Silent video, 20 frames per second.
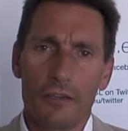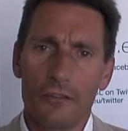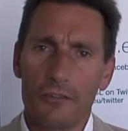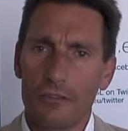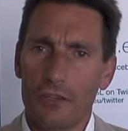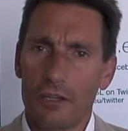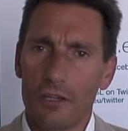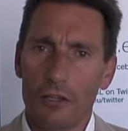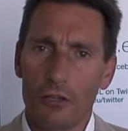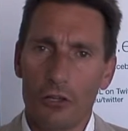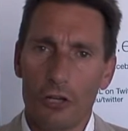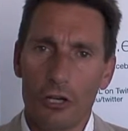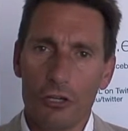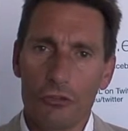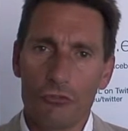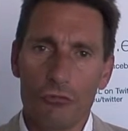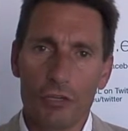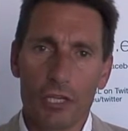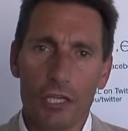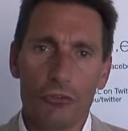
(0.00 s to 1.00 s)
is a
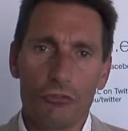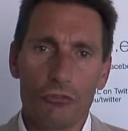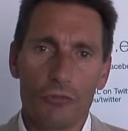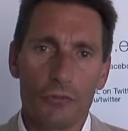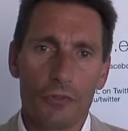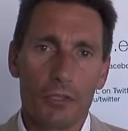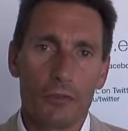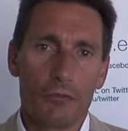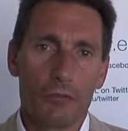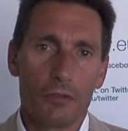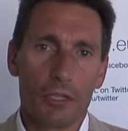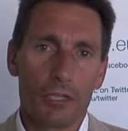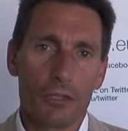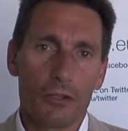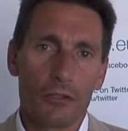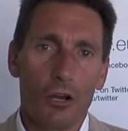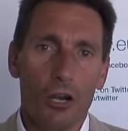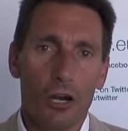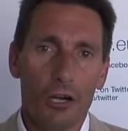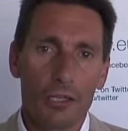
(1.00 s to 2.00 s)
large range of
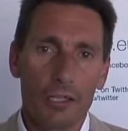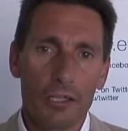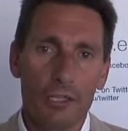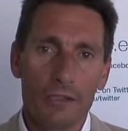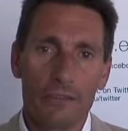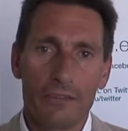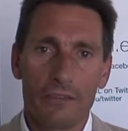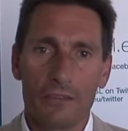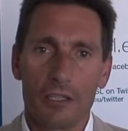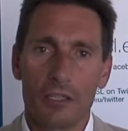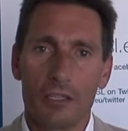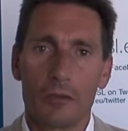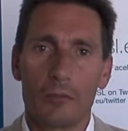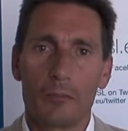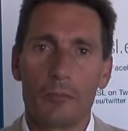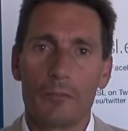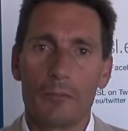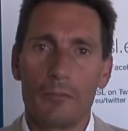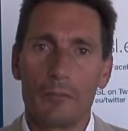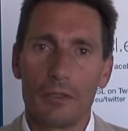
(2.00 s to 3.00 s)
different targets that
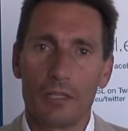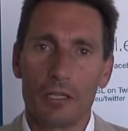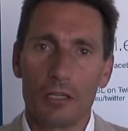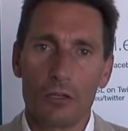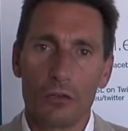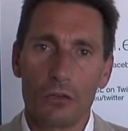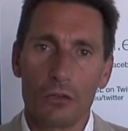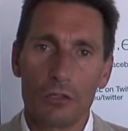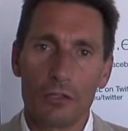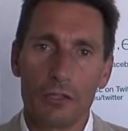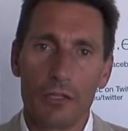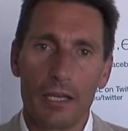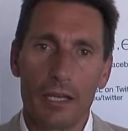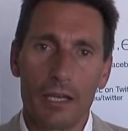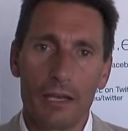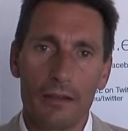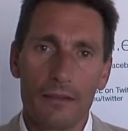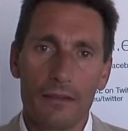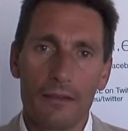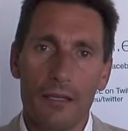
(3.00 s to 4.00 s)
are being looked
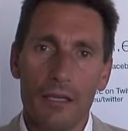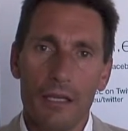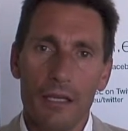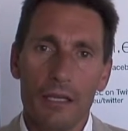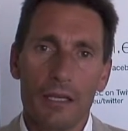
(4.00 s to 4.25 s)
at